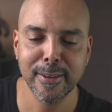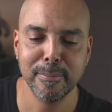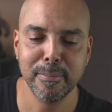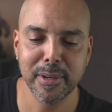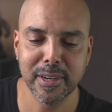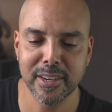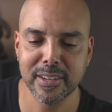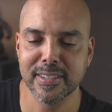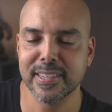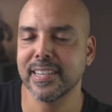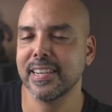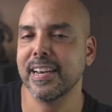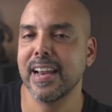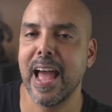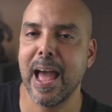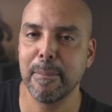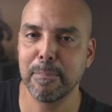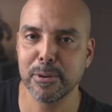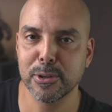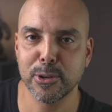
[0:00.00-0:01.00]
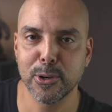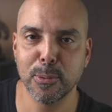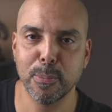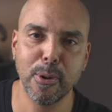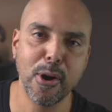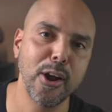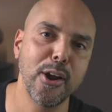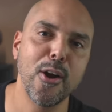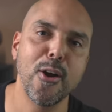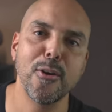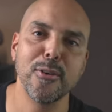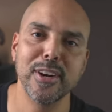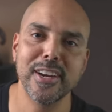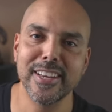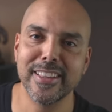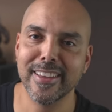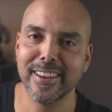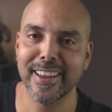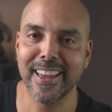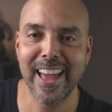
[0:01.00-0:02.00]
because in aperture priority,
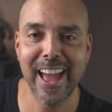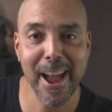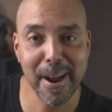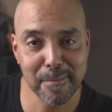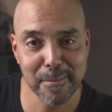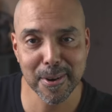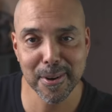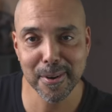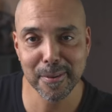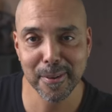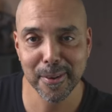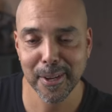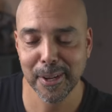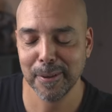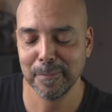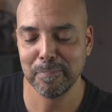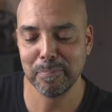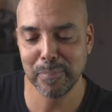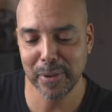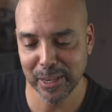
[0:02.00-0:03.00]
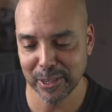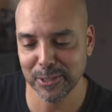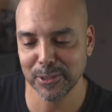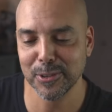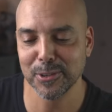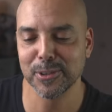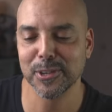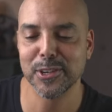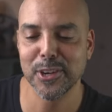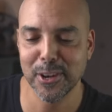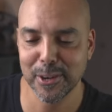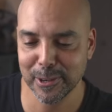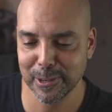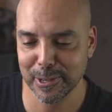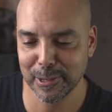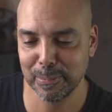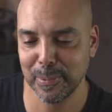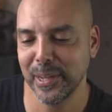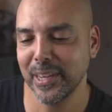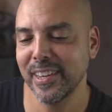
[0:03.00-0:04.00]
the camera picks your shutter
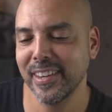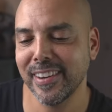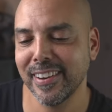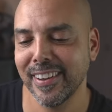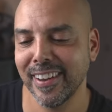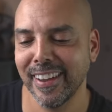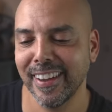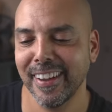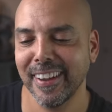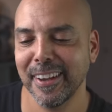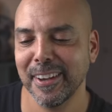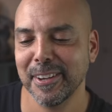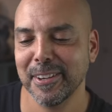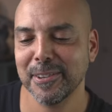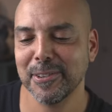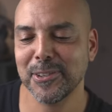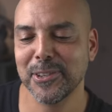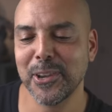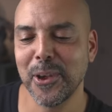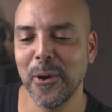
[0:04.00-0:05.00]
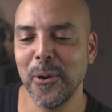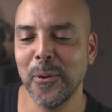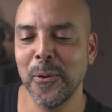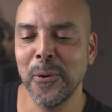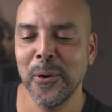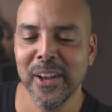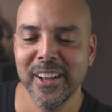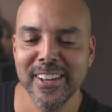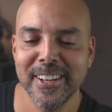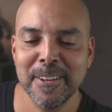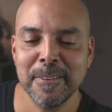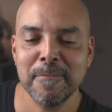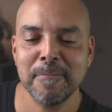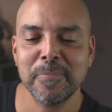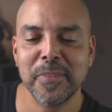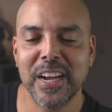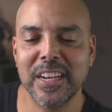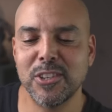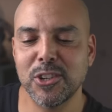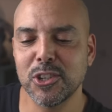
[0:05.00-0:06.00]
speed. So
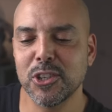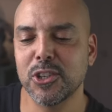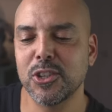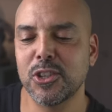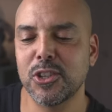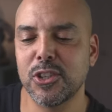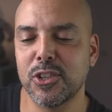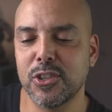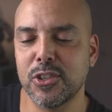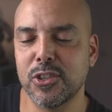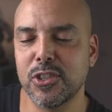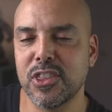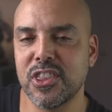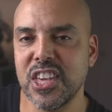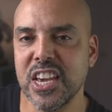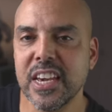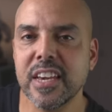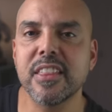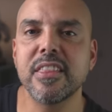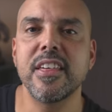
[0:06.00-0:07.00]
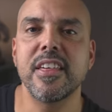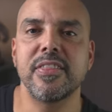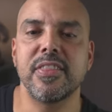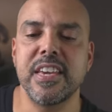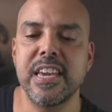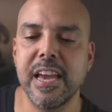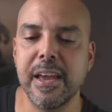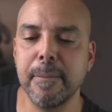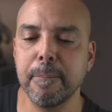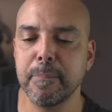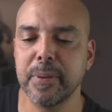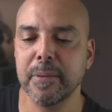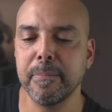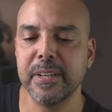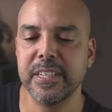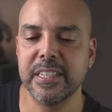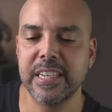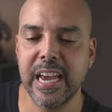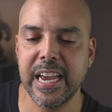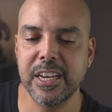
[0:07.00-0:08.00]
I just think that the
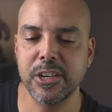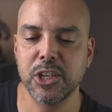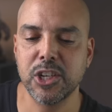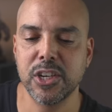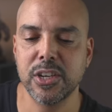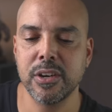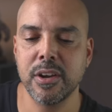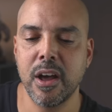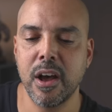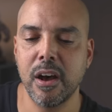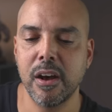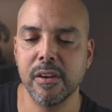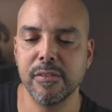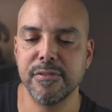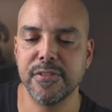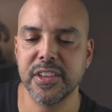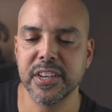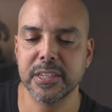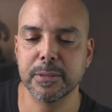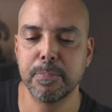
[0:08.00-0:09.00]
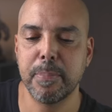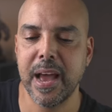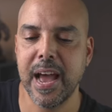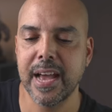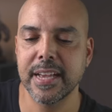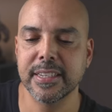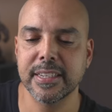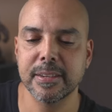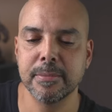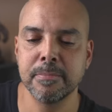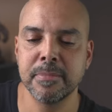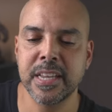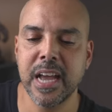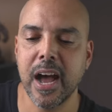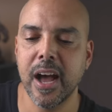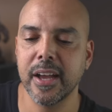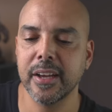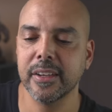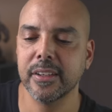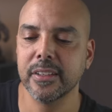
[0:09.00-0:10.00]
implementation of this P A S M
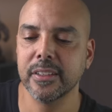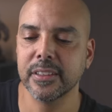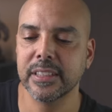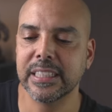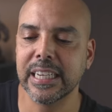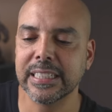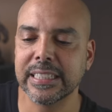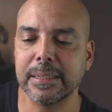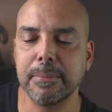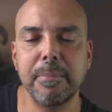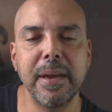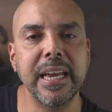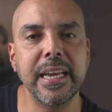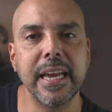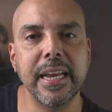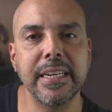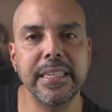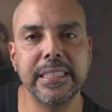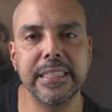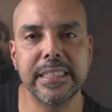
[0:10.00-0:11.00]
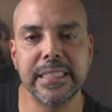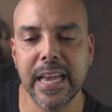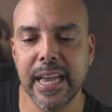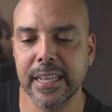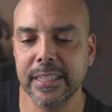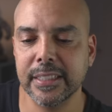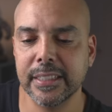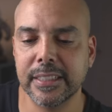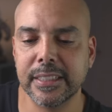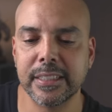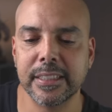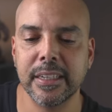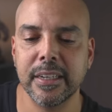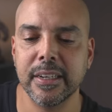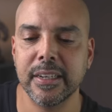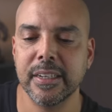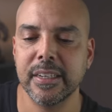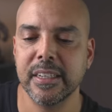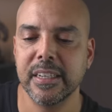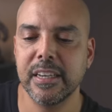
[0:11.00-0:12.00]
dial doesn't make any sense
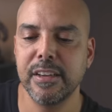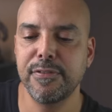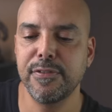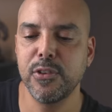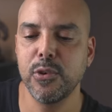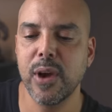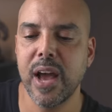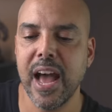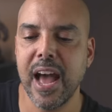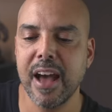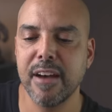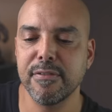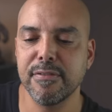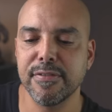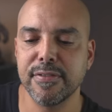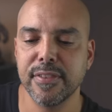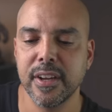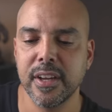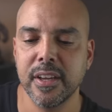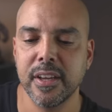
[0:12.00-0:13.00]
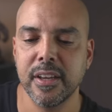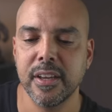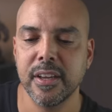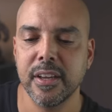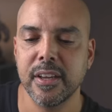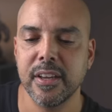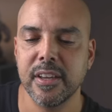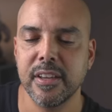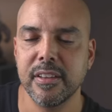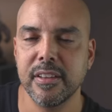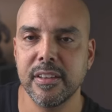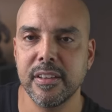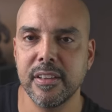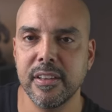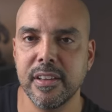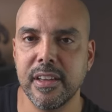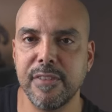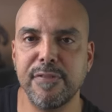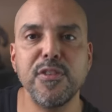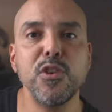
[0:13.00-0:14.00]
if you have,
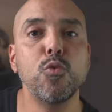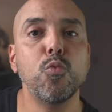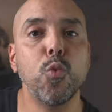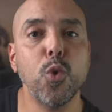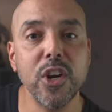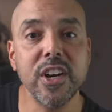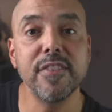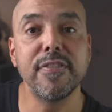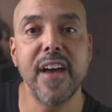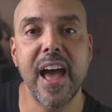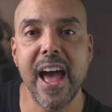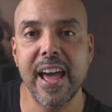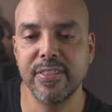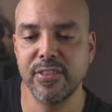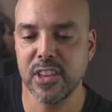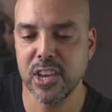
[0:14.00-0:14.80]
if you would have had